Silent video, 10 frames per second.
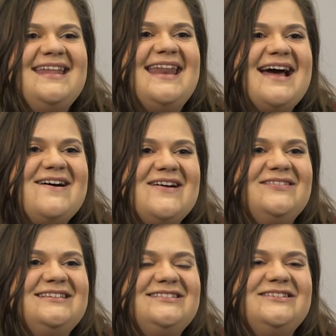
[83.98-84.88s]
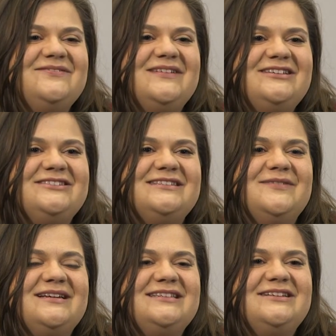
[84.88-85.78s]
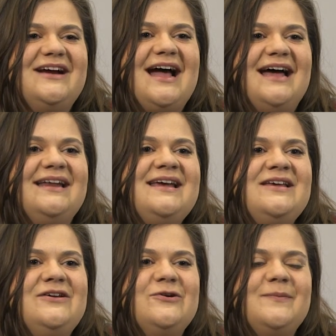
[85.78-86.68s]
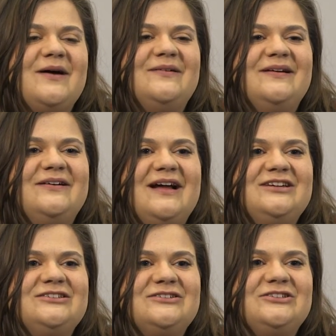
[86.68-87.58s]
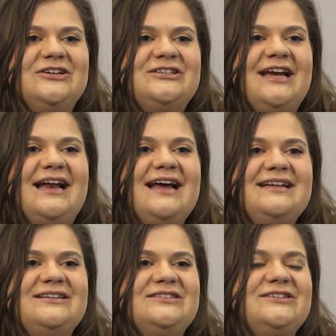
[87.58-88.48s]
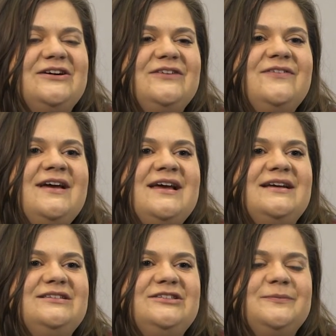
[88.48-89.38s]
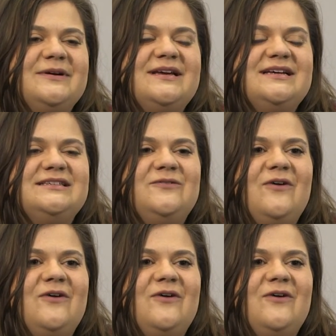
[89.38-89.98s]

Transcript: Now I'm the student ministries minister at Eagle Mountain International Church, and I get to serve in Super Kids and